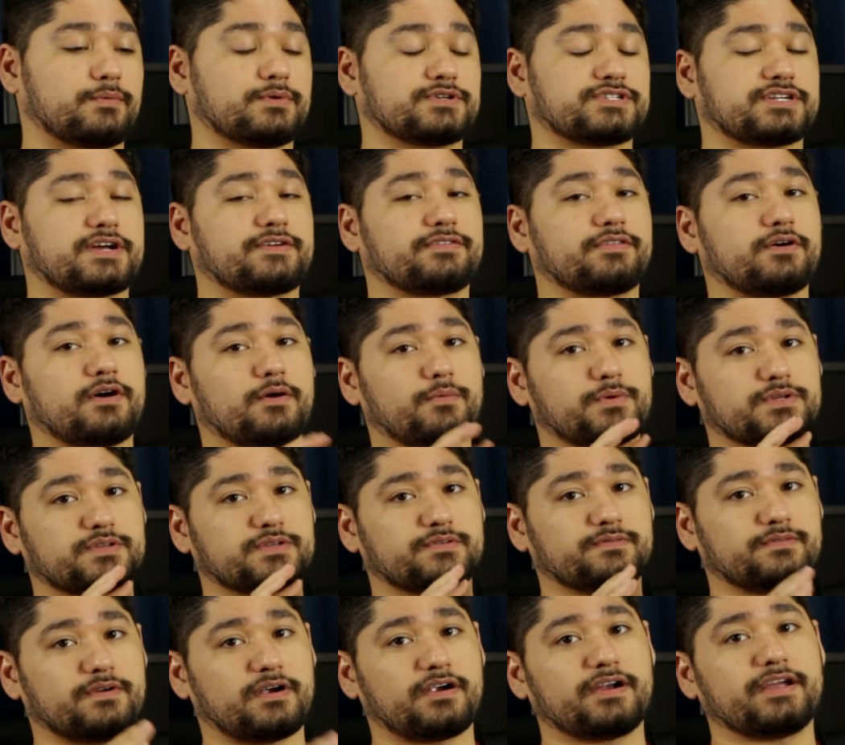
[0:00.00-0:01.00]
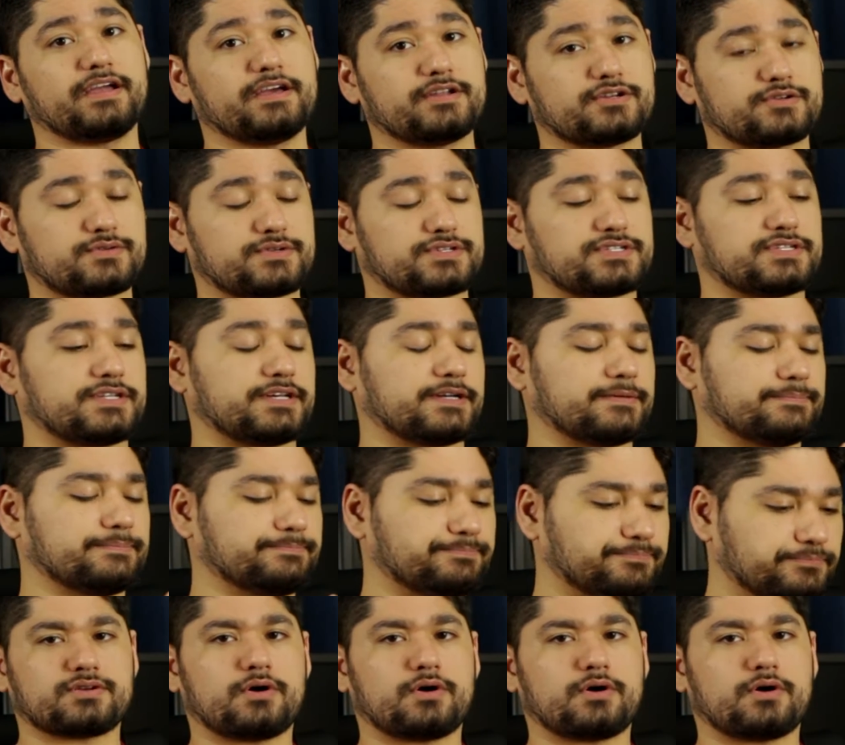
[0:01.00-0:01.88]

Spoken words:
which I thought was very interesting.